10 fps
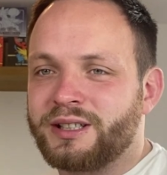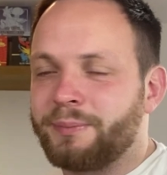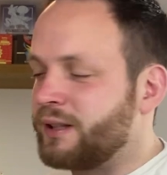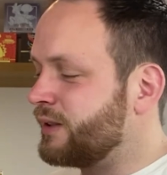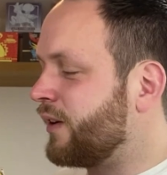
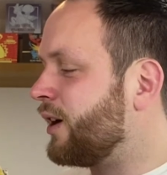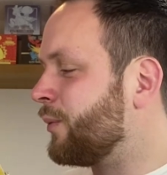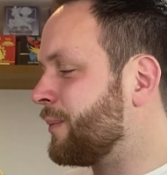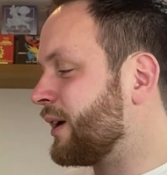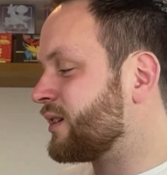expensive
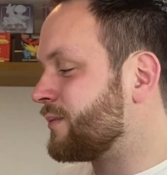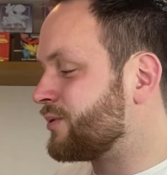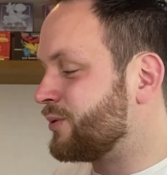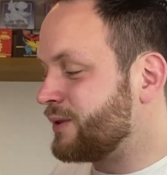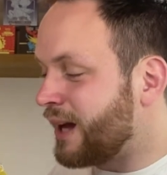item we picked
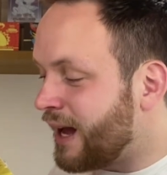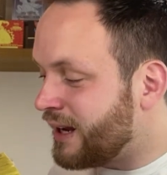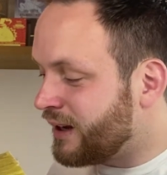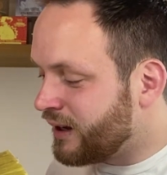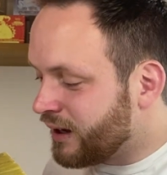up
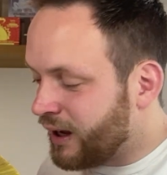today,